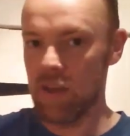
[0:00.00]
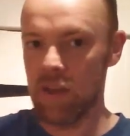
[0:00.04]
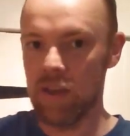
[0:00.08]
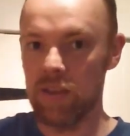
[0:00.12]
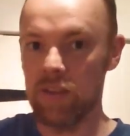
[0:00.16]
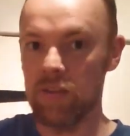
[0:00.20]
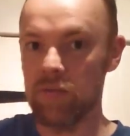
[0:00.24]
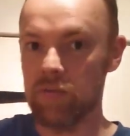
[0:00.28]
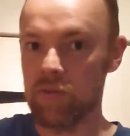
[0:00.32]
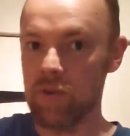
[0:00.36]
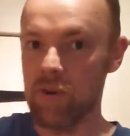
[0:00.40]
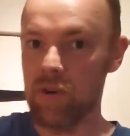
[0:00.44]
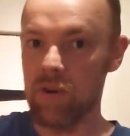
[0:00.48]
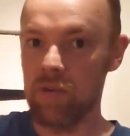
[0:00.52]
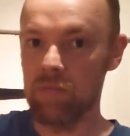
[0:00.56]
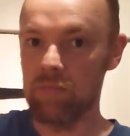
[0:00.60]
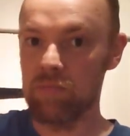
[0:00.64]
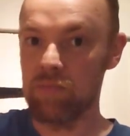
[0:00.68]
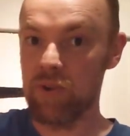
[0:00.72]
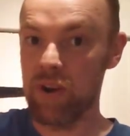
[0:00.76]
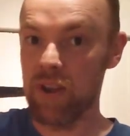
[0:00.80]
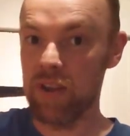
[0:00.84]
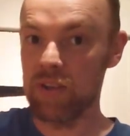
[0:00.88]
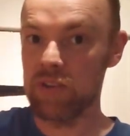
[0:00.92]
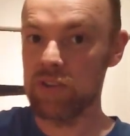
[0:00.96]
and you've
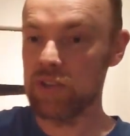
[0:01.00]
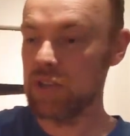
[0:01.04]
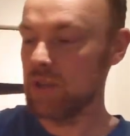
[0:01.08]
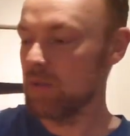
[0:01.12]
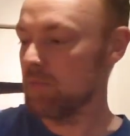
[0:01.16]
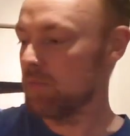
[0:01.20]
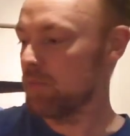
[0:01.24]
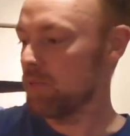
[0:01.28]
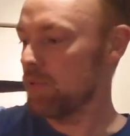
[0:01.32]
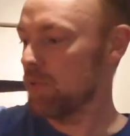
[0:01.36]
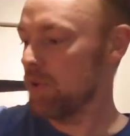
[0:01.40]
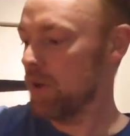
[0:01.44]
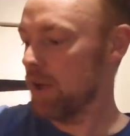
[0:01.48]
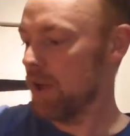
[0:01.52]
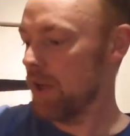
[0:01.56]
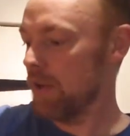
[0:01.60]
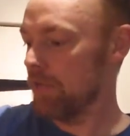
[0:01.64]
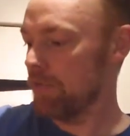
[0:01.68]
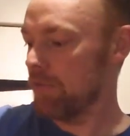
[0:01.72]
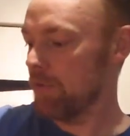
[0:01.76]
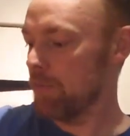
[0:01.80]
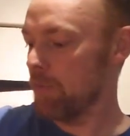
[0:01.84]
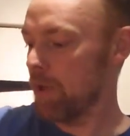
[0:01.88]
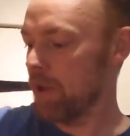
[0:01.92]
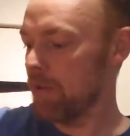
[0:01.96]
got pretty cheap
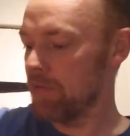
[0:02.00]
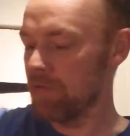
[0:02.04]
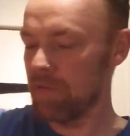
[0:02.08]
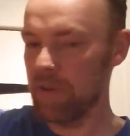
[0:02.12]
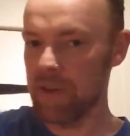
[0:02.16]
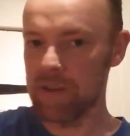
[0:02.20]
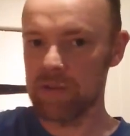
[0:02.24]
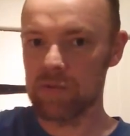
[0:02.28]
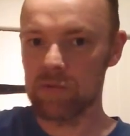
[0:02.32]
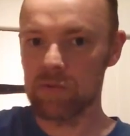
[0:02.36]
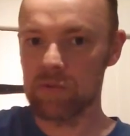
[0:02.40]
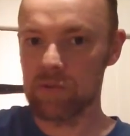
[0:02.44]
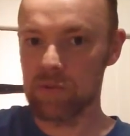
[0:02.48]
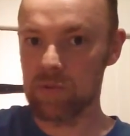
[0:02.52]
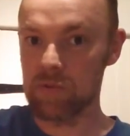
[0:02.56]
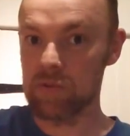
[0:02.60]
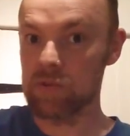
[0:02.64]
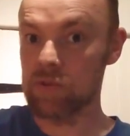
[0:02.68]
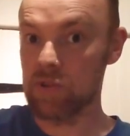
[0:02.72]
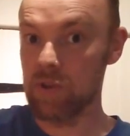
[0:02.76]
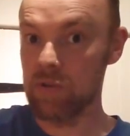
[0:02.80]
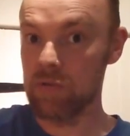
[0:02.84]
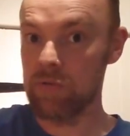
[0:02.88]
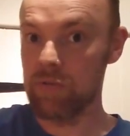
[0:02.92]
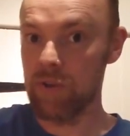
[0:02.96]
fermenting vessels that will
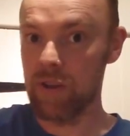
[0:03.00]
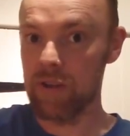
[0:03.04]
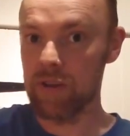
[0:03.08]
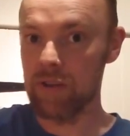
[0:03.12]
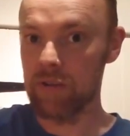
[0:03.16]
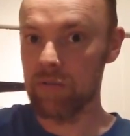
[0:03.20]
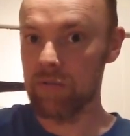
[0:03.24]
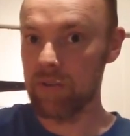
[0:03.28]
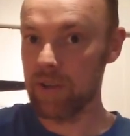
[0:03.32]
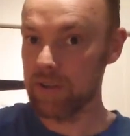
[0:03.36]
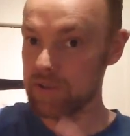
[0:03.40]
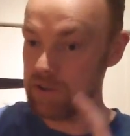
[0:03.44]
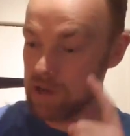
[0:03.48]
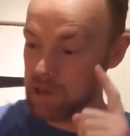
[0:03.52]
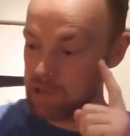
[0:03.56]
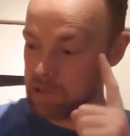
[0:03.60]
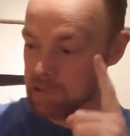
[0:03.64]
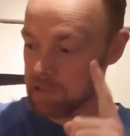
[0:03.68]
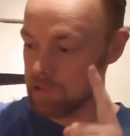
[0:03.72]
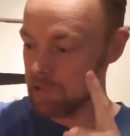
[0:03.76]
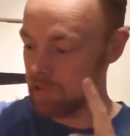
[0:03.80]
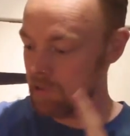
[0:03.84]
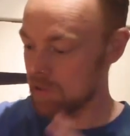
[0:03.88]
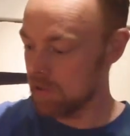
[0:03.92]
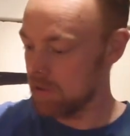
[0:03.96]
still fit in your fridge.
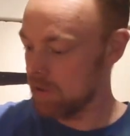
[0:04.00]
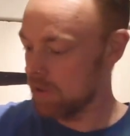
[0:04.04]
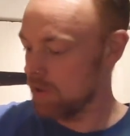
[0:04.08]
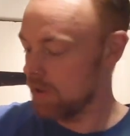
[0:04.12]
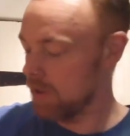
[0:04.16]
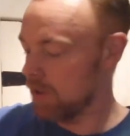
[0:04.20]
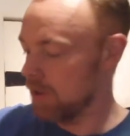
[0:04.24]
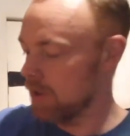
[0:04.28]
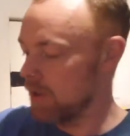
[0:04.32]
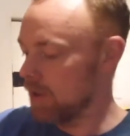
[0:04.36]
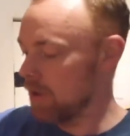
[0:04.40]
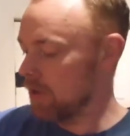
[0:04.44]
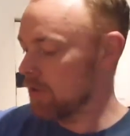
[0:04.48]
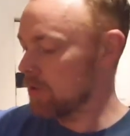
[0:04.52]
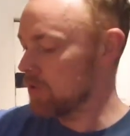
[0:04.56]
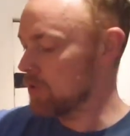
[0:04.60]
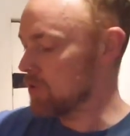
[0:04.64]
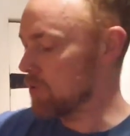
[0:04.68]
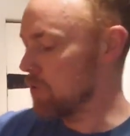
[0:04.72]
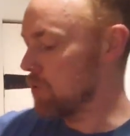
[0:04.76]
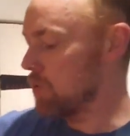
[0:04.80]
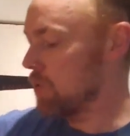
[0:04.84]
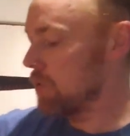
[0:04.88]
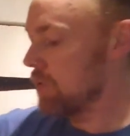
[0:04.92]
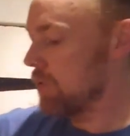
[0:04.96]

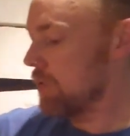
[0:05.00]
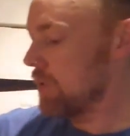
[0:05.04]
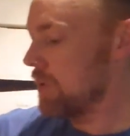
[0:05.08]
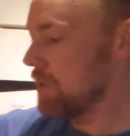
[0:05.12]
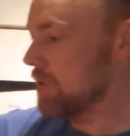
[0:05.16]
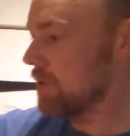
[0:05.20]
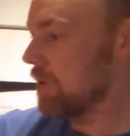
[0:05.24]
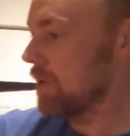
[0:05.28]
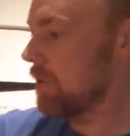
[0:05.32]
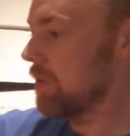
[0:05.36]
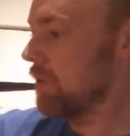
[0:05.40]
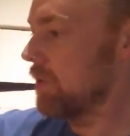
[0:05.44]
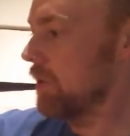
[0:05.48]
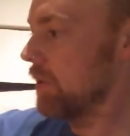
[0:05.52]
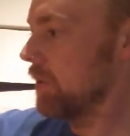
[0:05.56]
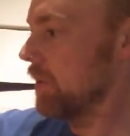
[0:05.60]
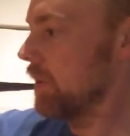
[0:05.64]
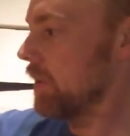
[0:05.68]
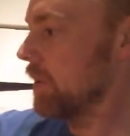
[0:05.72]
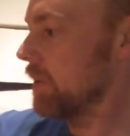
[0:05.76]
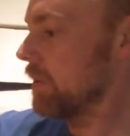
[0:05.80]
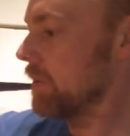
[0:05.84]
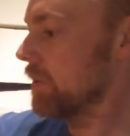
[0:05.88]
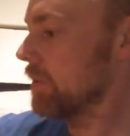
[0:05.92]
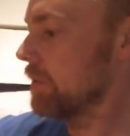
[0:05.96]
So these are 3
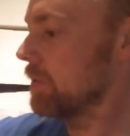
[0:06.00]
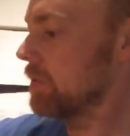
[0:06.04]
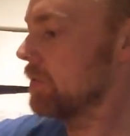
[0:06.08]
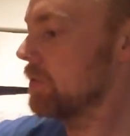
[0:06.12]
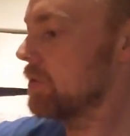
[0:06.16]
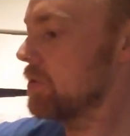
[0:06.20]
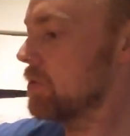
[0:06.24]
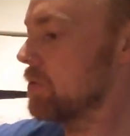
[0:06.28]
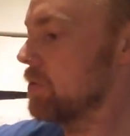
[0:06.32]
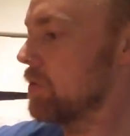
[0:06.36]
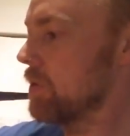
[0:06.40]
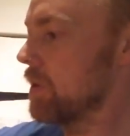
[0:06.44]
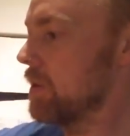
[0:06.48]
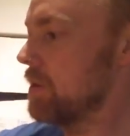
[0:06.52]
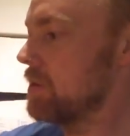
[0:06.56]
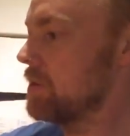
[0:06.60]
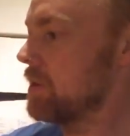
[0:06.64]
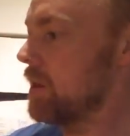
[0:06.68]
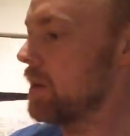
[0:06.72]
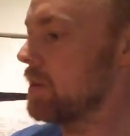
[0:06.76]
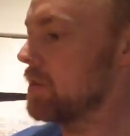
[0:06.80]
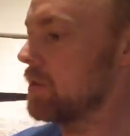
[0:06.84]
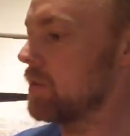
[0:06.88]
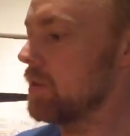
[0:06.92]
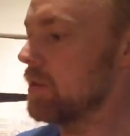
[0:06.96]
litre. So this is
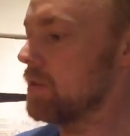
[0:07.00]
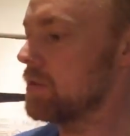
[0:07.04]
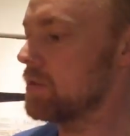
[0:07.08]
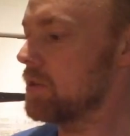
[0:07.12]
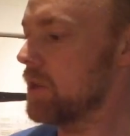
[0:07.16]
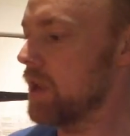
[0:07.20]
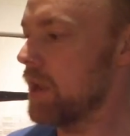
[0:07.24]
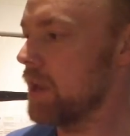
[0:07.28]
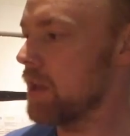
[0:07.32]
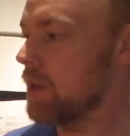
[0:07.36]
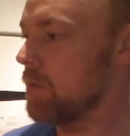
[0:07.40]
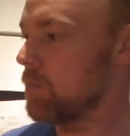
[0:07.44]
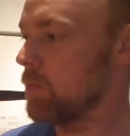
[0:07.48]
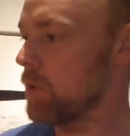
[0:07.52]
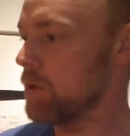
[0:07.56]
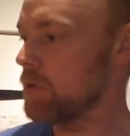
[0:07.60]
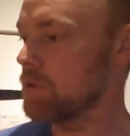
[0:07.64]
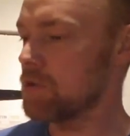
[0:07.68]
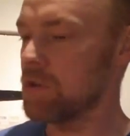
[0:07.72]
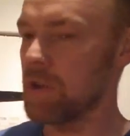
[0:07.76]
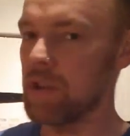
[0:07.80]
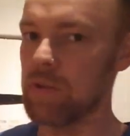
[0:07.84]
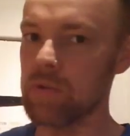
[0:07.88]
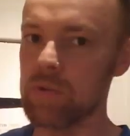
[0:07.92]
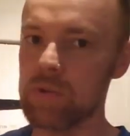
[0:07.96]
actually the second one,
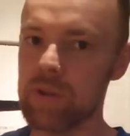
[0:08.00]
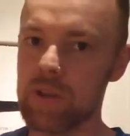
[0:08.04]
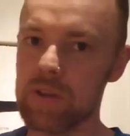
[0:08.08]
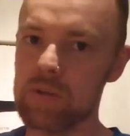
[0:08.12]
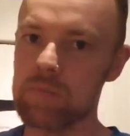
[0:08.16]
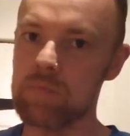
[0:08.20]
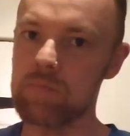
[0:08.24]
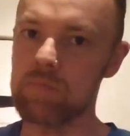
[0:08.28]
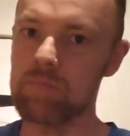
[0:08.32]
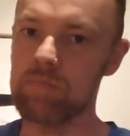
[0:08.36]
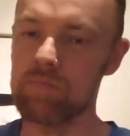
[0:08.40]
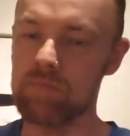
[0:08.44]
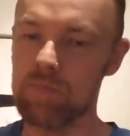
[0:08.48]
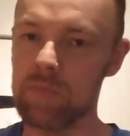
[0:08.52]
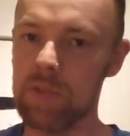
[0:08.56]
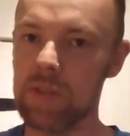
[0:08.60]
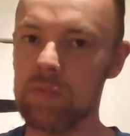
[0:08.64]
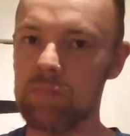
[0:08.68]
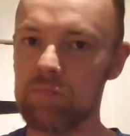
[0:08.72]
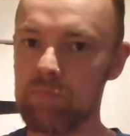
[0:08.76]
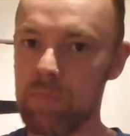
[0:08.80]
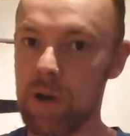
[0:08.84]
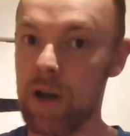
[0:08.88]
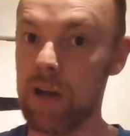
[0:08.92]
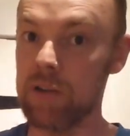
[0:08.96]
so I know this
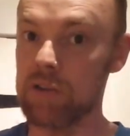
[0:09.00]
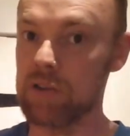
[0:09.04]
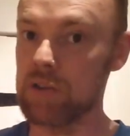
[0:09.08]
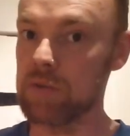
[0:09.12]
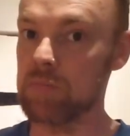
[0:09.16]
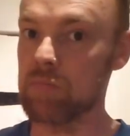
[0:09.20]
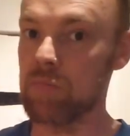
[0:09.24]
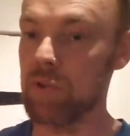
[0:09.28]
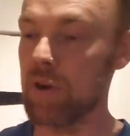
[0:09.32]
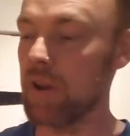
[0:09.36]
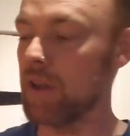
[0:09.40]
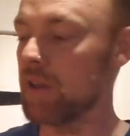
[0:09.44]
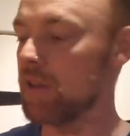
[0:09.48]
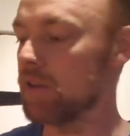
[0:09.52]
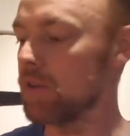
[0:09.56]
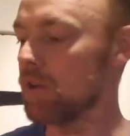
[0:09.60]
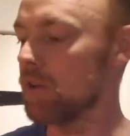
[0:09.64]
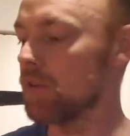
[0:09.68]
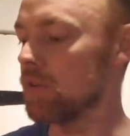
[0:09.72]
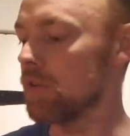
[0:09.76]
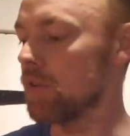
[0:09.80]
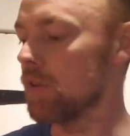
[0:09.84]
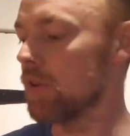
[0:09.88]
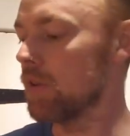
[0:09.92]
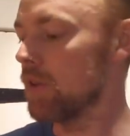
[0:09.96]
batch is pretty
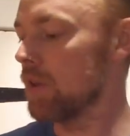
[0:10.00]
good.